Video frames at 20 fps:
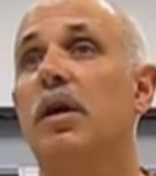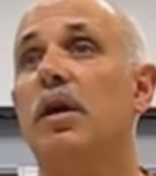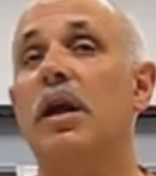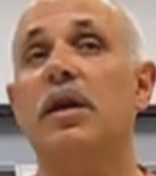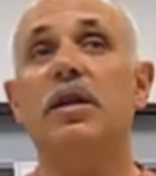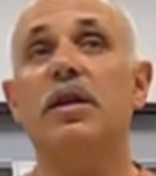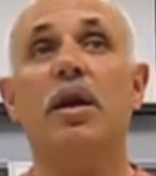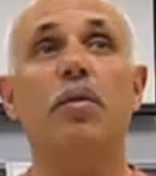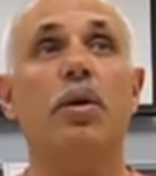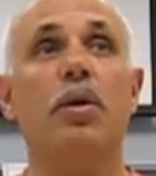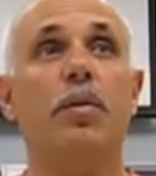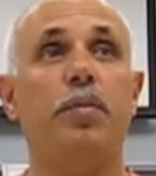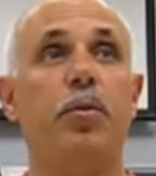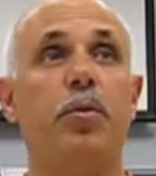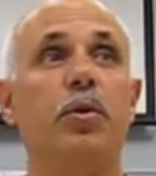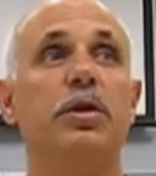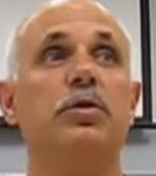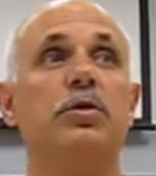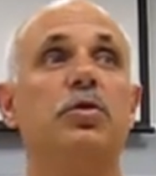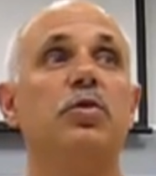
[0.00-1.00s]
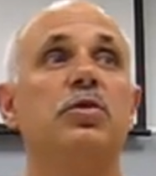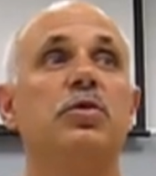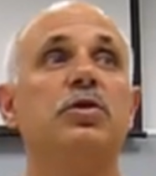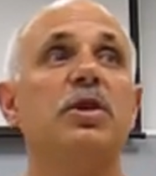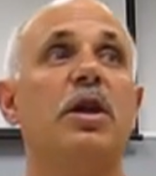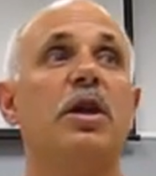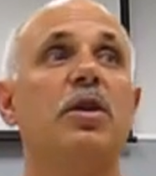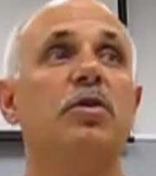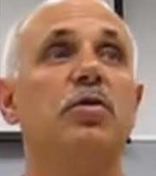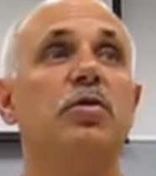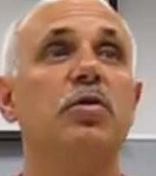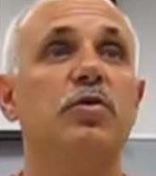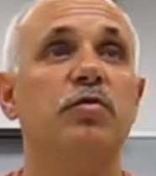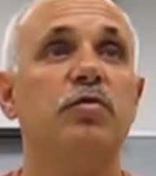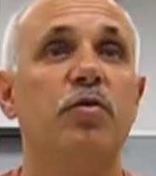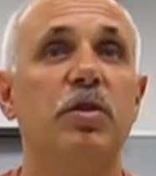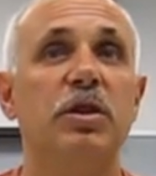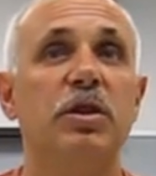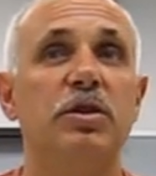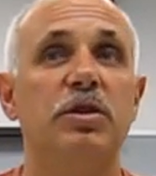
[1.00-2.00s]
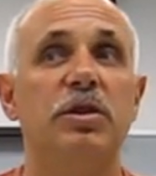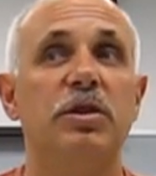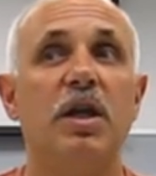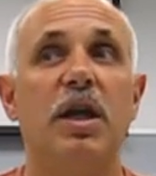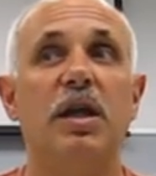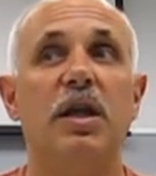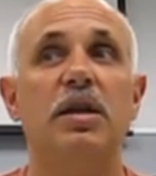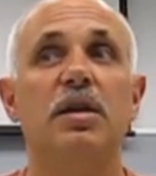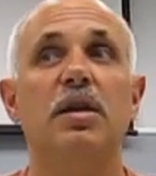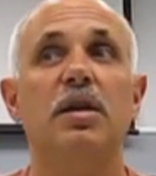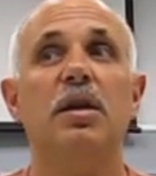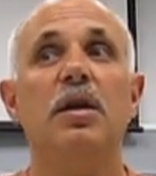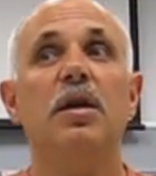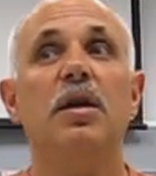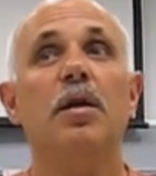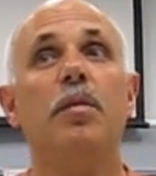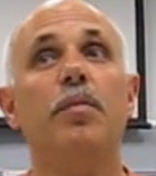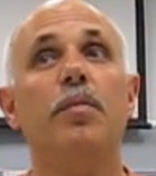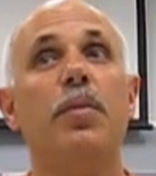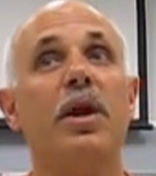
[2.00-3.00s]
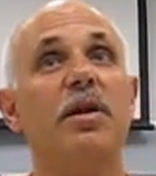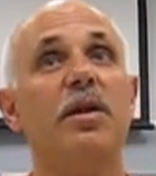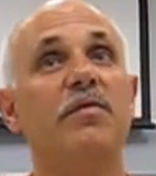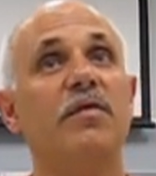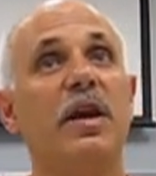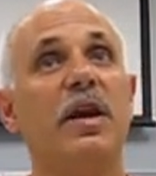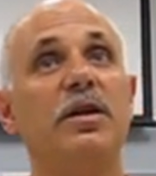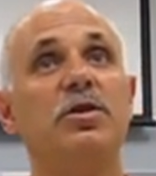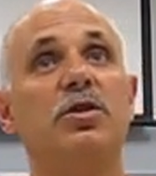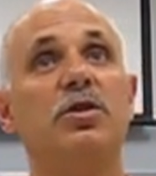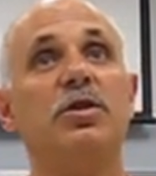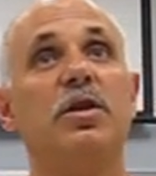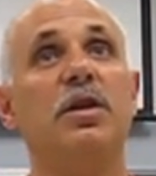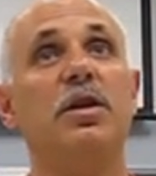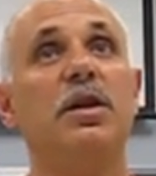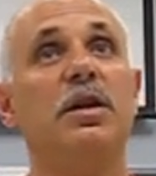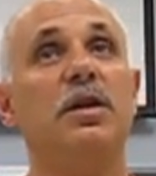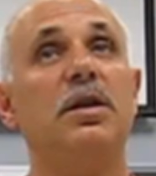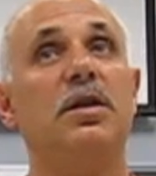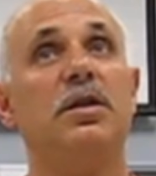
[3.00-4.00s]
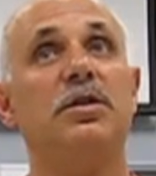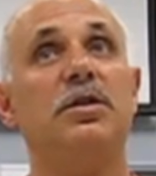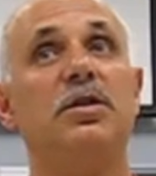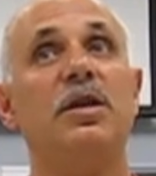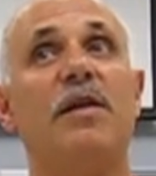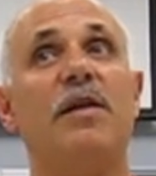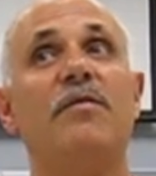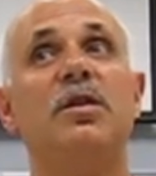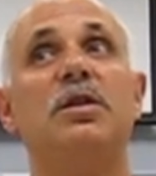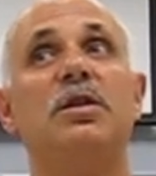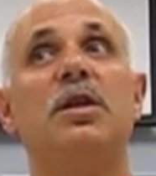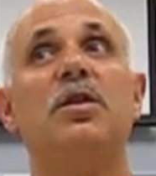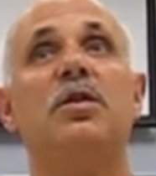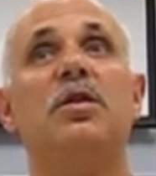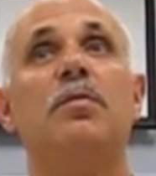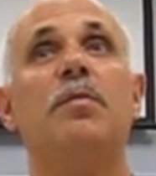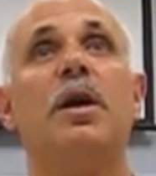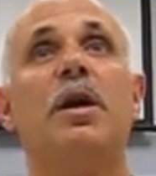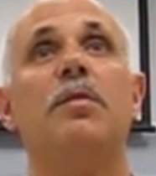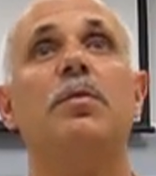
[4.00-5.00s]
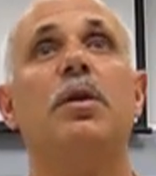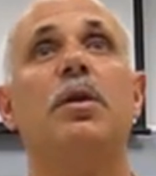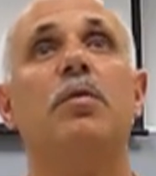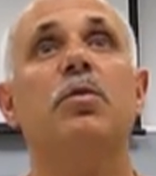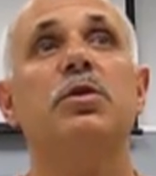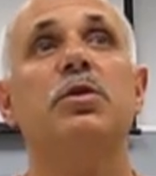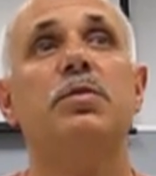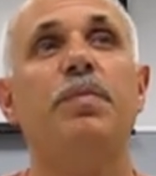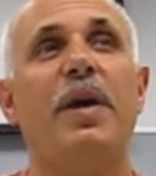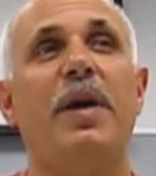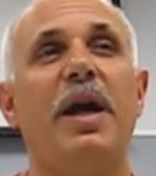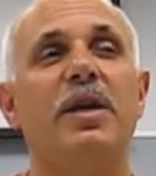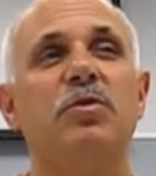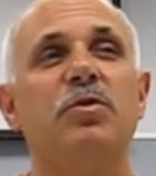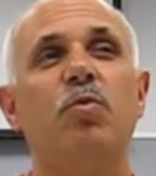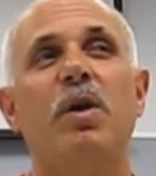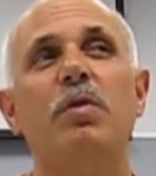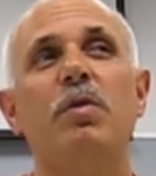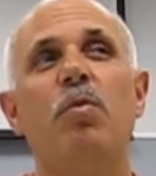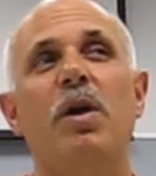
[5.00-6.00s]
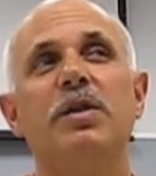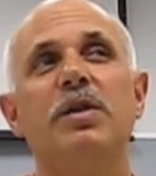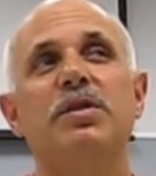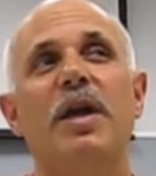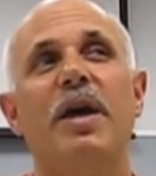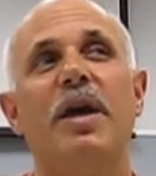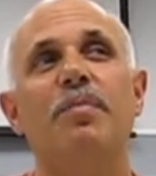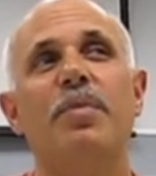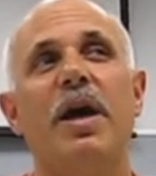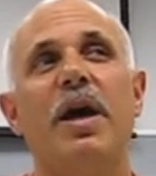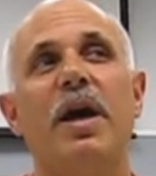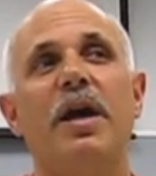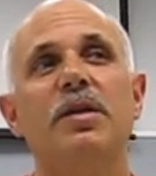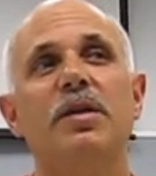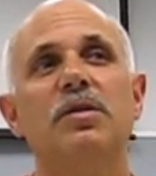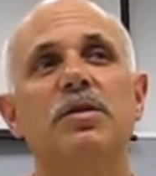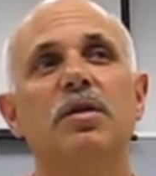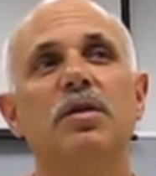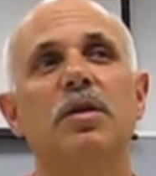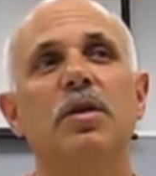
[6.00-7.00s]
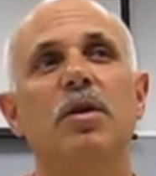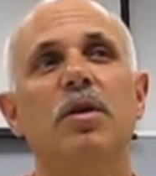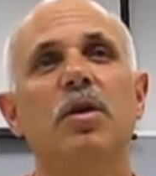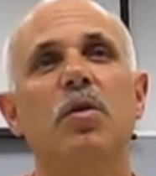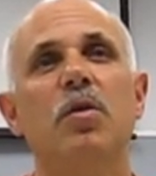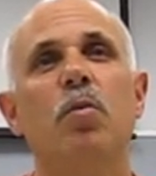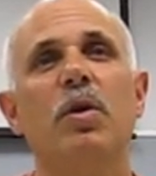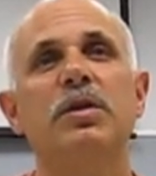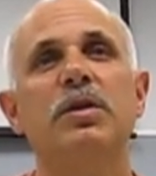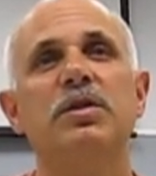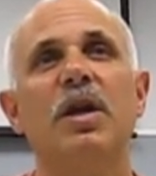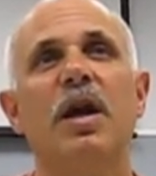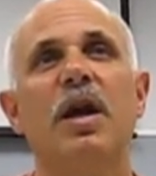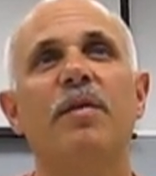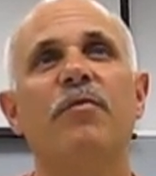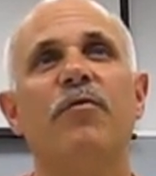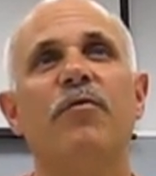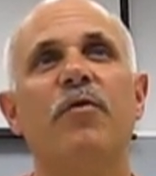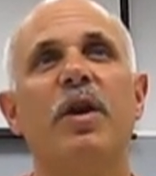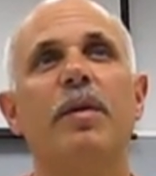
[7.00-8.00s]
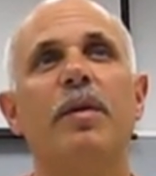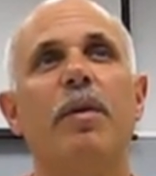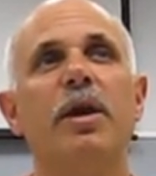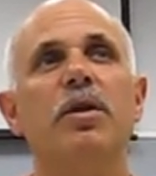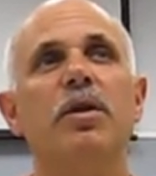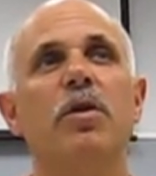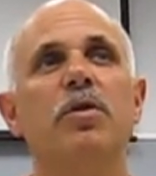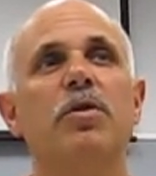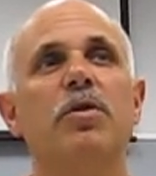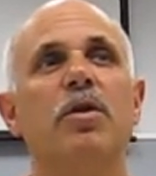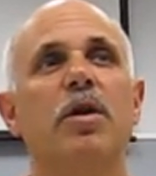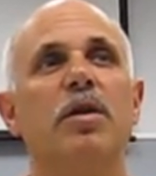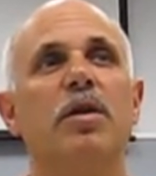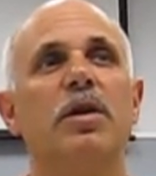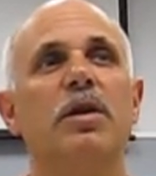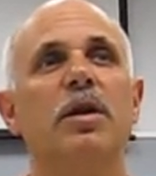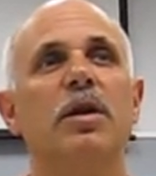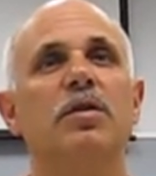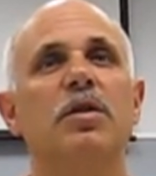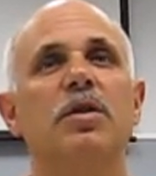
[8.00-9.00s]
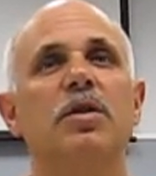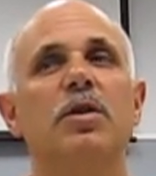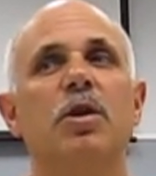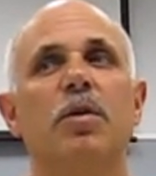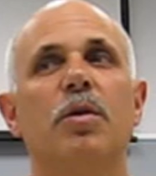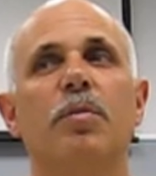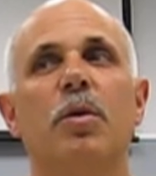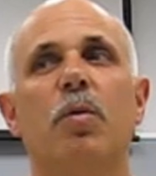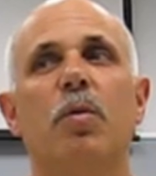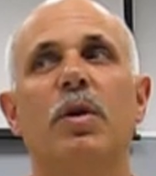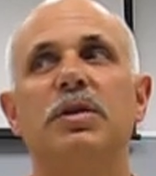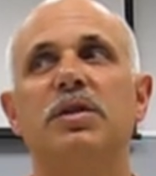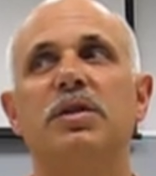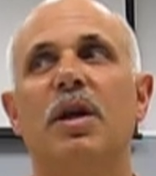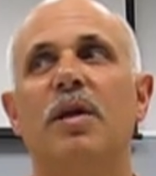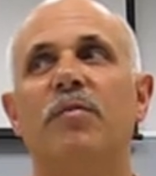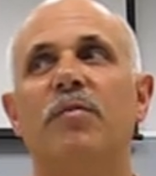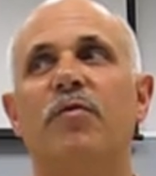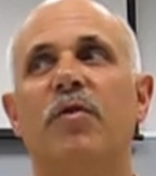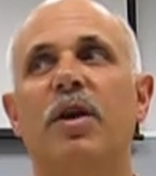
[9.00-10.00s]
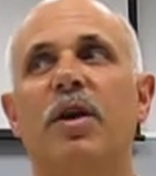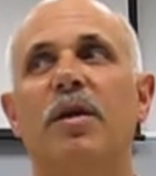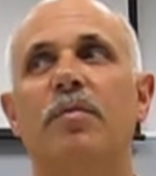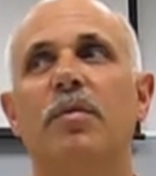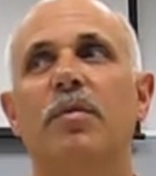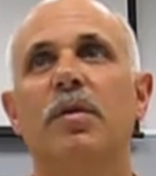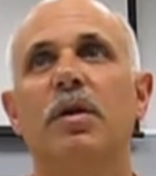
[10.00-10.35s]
And they would appoint 2 senators for each state. But eventually, the 17th Amendment was passed. When was that passed? What time frame? I know you're not going to get the year, but what time frame?